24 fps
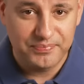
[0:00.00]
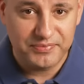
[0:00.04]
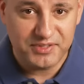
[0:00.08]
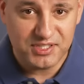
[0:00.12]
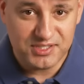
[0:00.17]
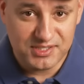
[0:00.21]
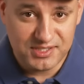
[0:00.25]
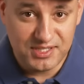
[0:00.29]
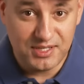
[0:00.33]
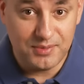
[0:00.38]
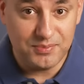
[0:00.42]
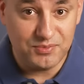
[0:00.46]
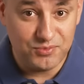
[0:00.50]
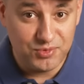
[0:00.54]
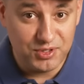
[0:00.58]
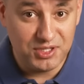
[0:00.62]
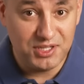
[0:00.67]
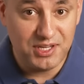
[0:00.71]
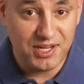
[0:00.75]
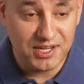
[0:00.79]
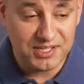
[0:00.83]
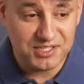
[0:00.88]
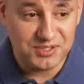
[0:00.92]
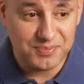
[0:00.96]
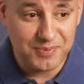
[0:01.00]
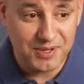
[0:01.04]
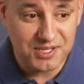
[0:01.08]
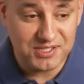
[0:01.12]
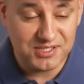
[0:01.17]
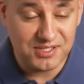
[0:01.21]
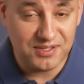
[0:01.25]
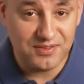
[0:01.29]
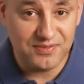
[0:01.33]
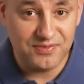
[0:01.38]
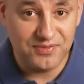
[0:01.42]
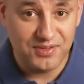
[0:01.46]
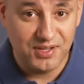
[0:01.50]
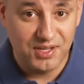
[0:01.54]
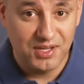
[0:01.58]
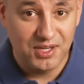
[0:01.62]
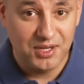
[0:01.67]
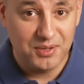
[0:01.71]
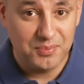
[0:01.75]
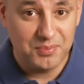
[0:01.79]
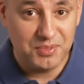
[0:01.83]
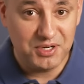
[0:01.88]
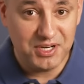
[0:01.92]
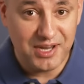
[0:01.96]
seemed really expensive,
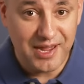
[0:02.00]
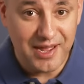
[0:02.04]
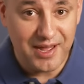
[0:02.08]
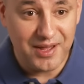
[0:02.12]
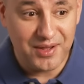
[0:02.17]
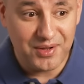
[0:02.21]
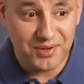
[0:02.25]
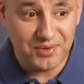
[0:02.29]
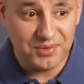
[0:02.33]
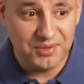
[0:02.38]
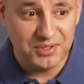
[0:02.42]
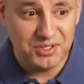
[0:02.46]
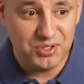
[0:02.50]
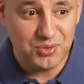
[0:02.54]
but now